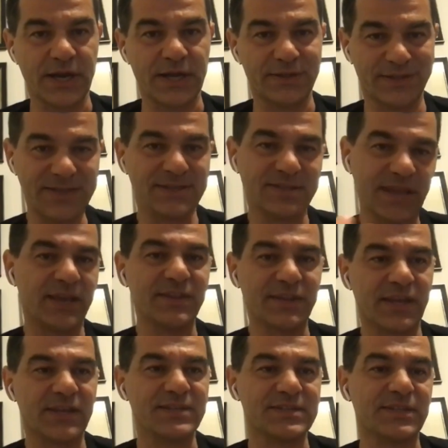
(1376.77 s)
They stay and
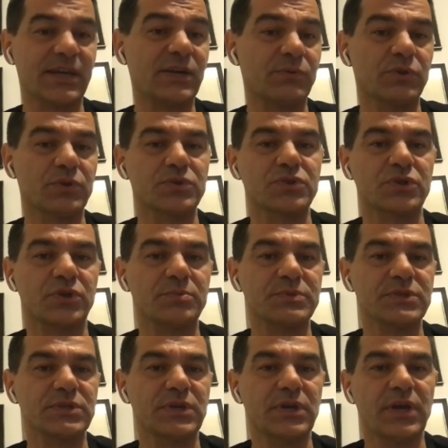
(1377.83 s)
they get stuck with those
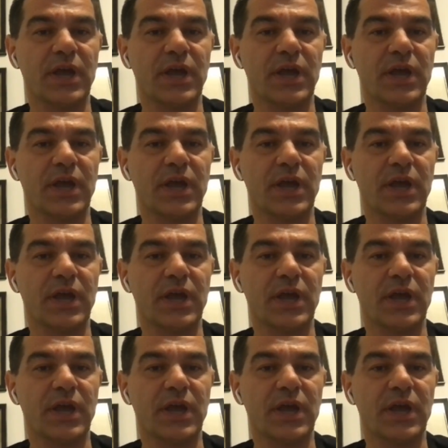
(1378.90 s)
jobs.